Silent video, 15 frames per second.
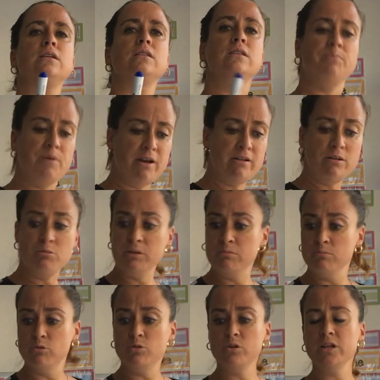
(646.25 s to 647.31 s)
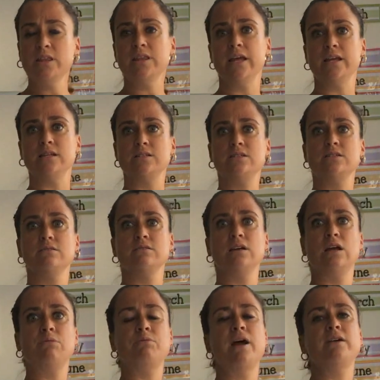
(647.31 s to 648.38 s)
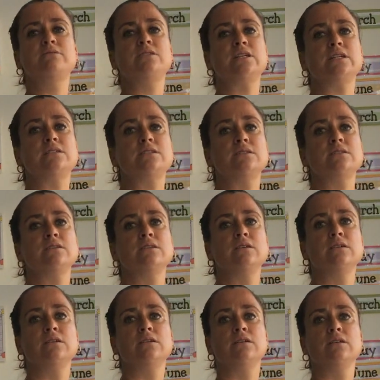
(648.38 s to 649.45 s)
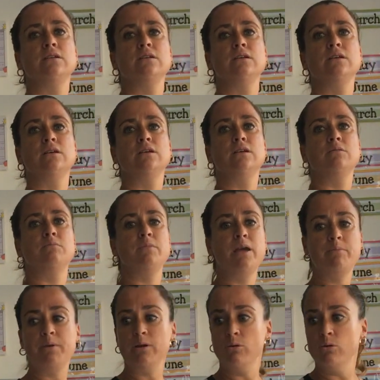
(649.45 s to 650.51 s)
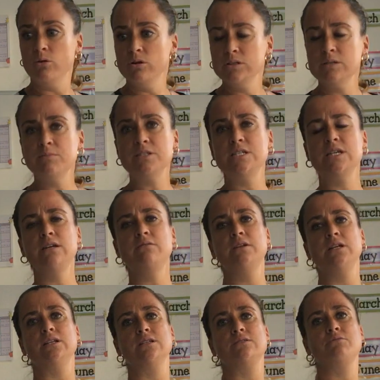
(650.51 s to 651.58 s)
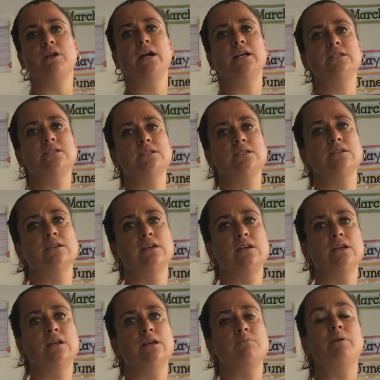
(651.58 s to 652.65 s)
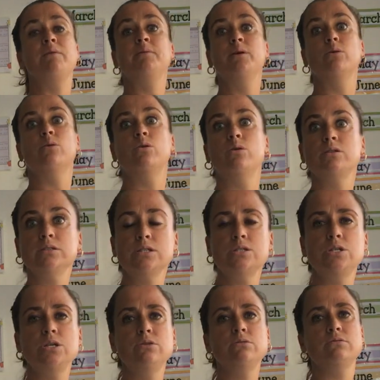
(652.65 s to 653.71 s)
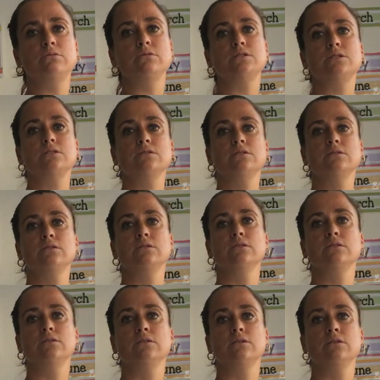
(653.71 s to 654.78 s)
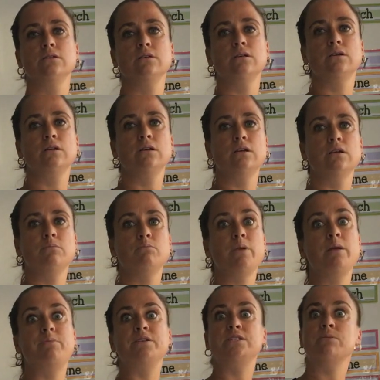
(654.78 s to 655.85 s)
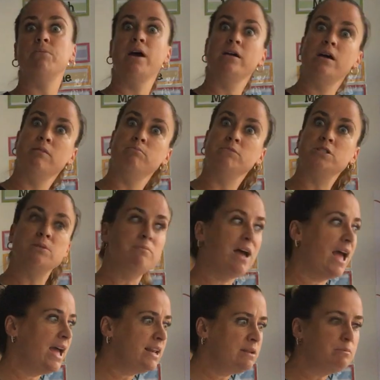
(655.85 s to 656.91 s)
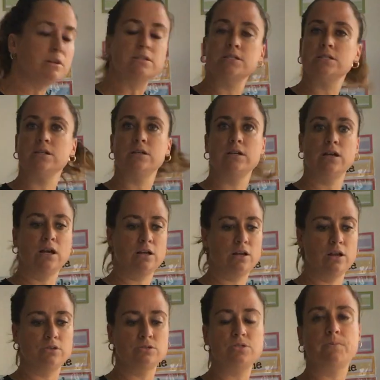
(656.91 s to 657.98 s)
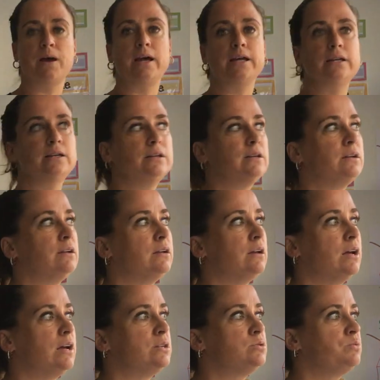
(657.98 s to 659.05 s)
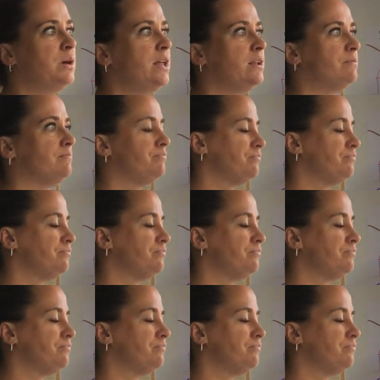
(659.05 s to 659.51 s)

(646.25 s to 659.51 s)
They're buried with more things around it. Maybe all the materials, right? Maybe all the tools. Maybe some animals are close by as well.